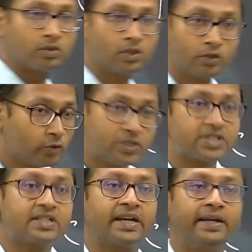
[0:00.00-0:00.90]
you
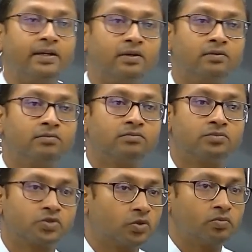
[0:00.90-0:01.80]
just train.
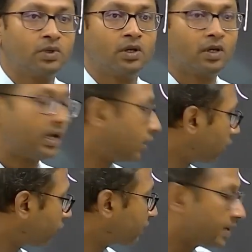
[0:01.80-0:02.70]
So a lot
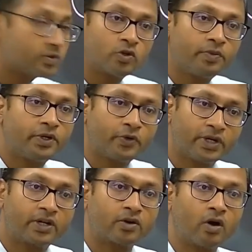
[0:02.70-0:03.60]
of times you will be doing
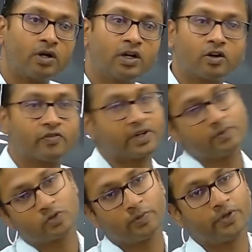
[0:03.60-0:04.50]
it wrong, a lot of
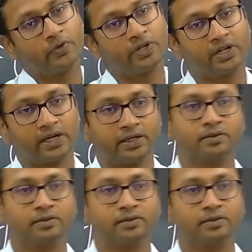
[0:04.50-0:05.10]
times you will be doing it right.